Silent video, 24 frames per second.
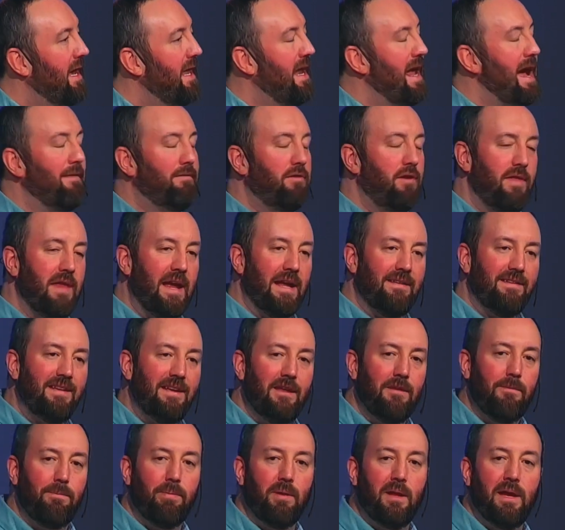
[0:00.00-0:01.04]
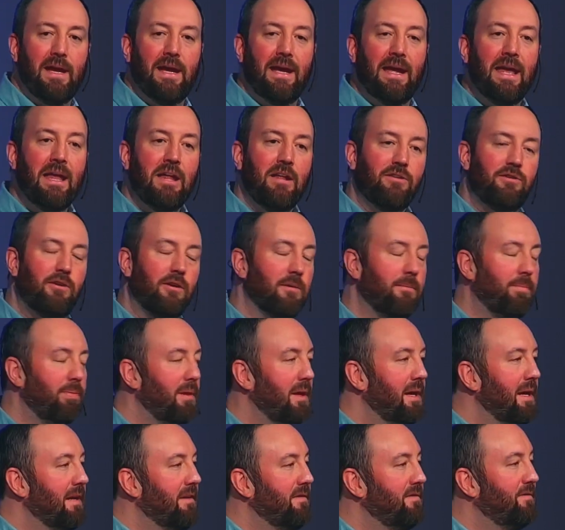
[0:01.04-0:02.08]
And after that 10th plague took
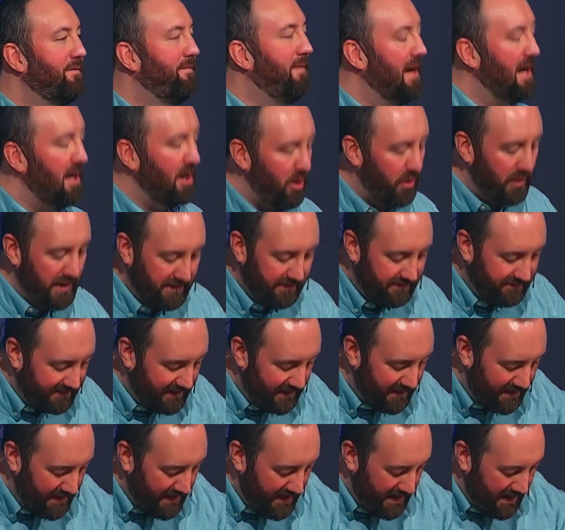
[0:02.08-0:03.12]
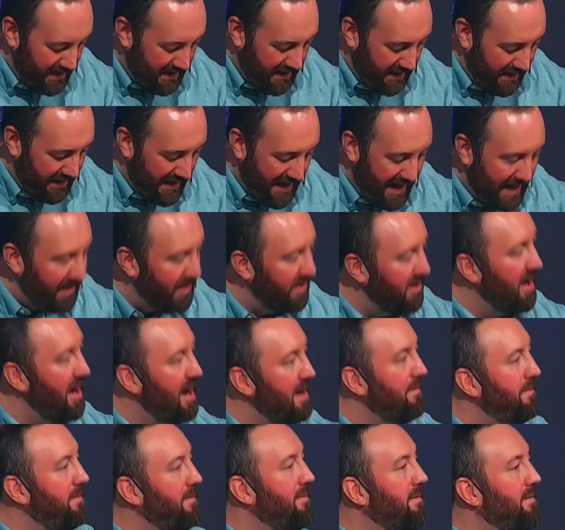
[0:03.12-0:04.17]
place, Pharaoh, he said he had
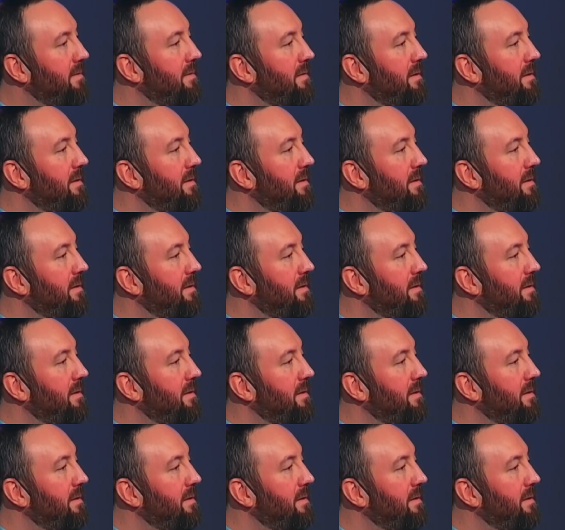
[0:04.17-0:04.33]
enough,